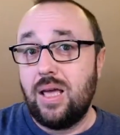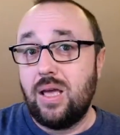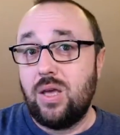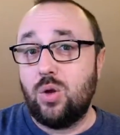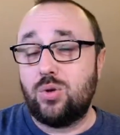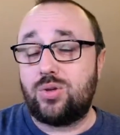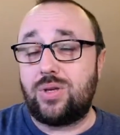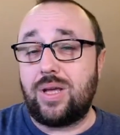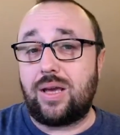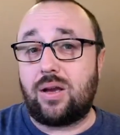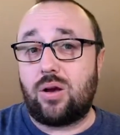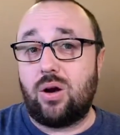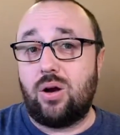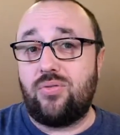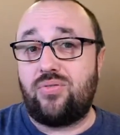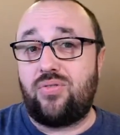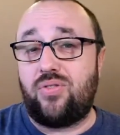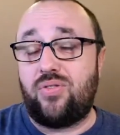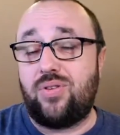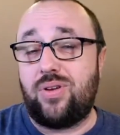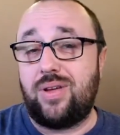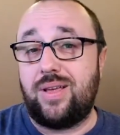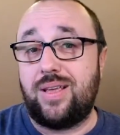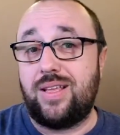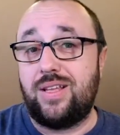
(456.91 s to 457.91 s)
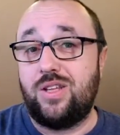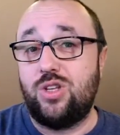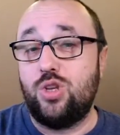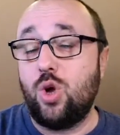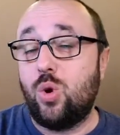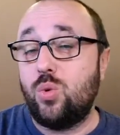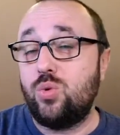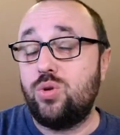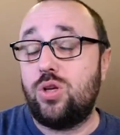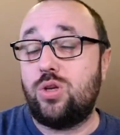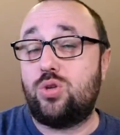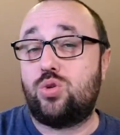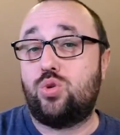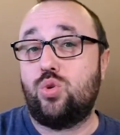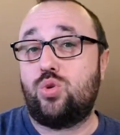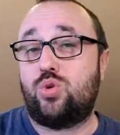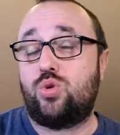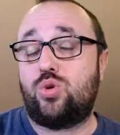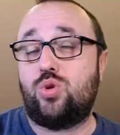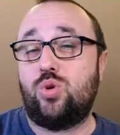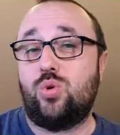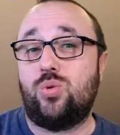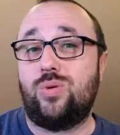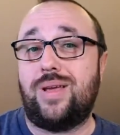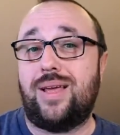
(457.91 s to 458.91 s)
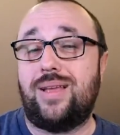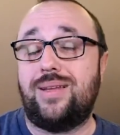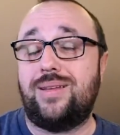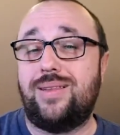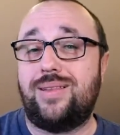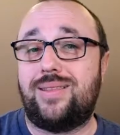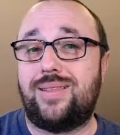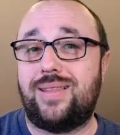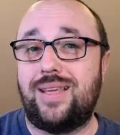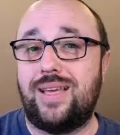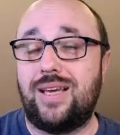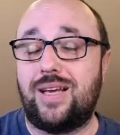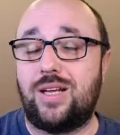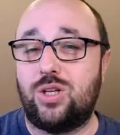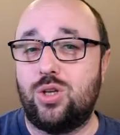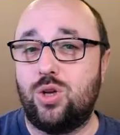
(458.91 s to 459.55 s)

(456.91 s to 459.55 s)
You take off. No need to tune anything,